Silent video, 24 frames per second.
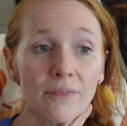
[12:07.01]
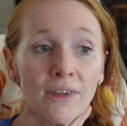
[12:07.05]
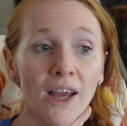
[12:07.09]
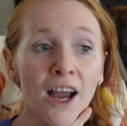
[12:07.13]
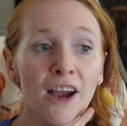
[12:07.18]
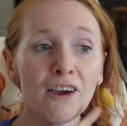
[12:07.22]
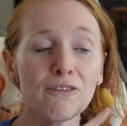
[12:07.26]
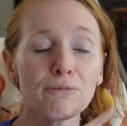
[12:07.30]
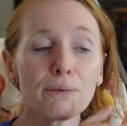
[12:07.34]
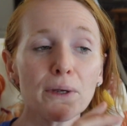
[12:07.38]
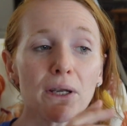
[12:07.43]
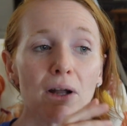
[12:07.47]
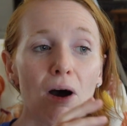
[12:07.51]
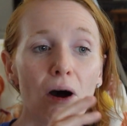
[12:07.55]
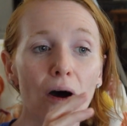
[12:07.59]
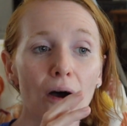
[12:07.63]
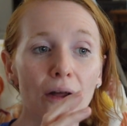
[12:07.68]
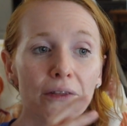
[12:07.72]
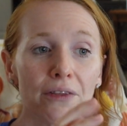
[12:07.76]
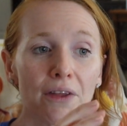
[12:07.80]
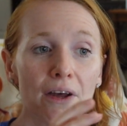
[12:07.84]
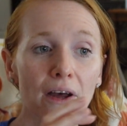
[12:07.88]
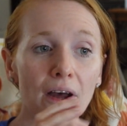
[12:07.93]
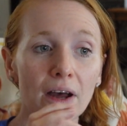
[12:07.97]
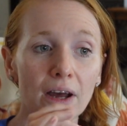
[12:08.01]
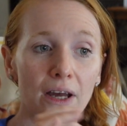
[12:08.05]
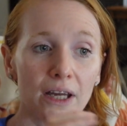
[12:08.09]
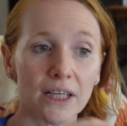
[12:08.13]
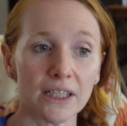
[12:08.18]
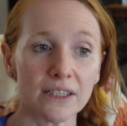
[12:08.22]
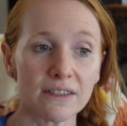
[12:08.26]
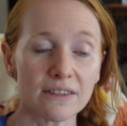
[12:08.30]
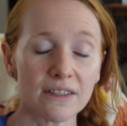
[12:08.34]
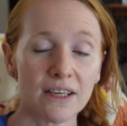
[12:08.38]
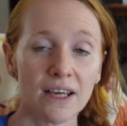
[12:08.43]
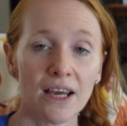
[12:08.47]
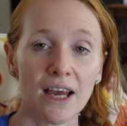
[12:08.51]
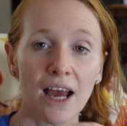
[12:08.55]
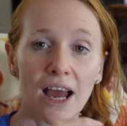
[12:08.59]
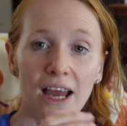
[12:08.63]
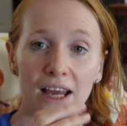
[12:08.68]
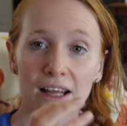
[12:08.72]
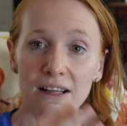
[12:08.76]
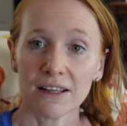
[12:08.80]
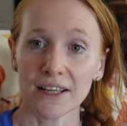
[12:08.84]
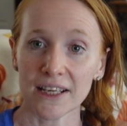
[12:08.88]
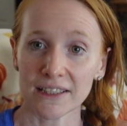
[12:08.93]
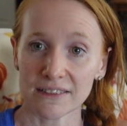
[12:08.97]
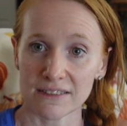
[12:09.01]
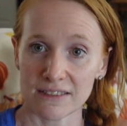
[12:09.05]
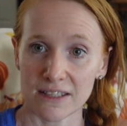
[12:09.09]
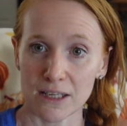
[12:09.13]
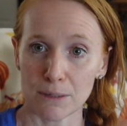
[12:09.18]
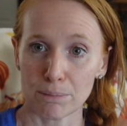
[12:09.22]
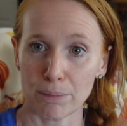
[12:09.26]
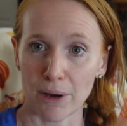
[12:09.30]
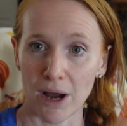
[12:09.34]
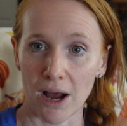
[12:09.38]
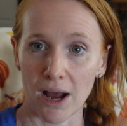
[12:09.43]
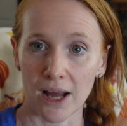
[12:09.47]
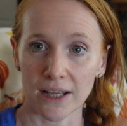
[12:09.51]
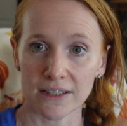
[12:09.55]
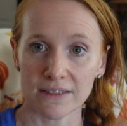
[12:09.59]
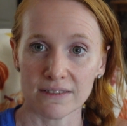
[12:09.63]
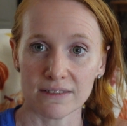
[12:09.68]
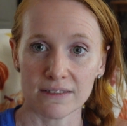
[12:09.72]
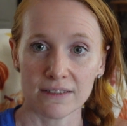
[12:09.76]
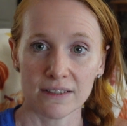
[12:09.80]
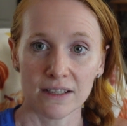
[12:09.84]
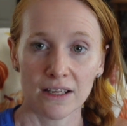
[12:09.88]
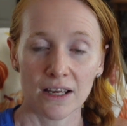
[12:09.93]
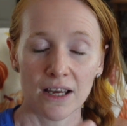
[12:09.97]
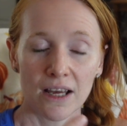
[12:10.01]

I've been on the hunt. I collect teapots.